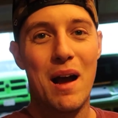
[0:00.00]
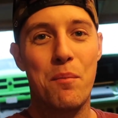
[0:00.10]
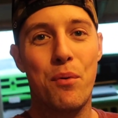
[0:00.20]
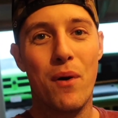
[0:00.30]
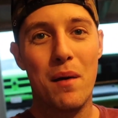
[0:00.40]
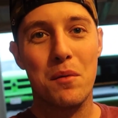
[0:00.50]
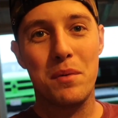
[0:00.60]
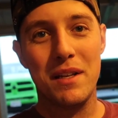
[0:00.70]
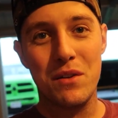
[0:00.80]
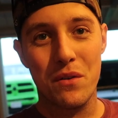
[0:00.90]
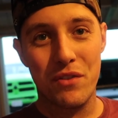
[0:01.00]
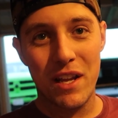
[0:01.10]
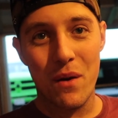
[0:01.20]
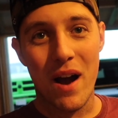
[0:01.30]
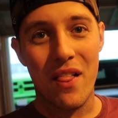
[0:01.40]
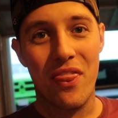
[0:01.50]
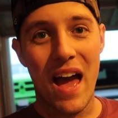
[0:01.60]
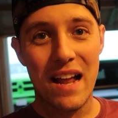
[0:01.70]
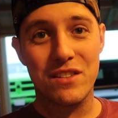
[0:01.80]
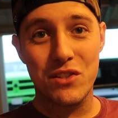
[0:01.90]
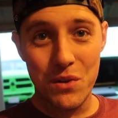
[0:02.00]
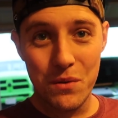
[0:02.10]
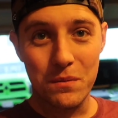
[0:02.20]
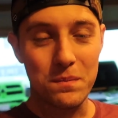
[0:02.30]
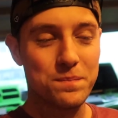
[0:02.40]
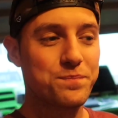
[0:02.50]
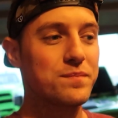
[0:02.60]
I'll probably do a video on that soon.